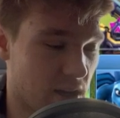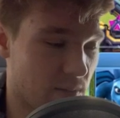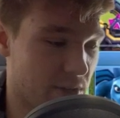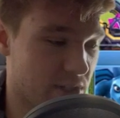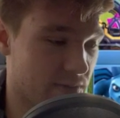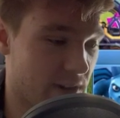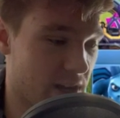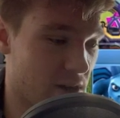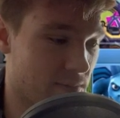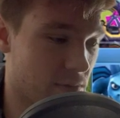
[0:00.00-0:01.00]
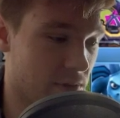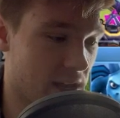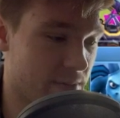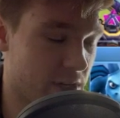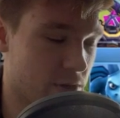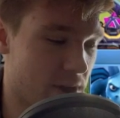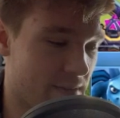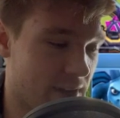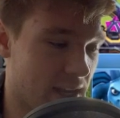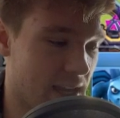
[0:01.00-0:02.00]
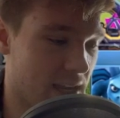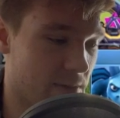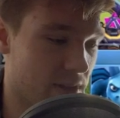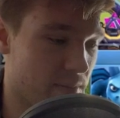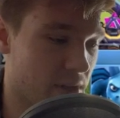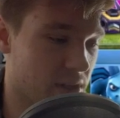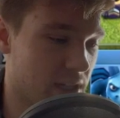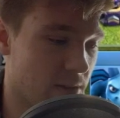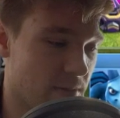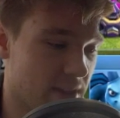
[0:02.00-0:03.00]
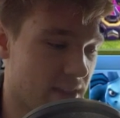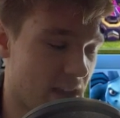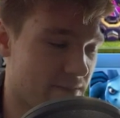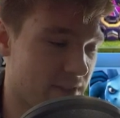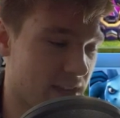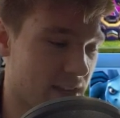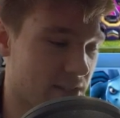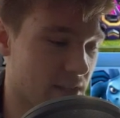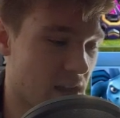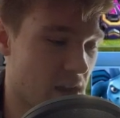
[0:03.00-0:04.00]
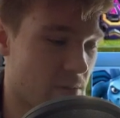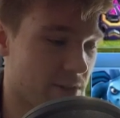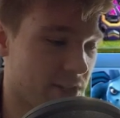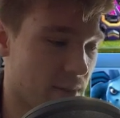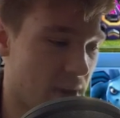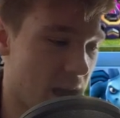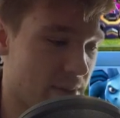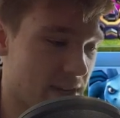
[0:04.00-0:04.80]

which is very helpful. And we do have a king with ability with that Phoenix. We're just going to pop it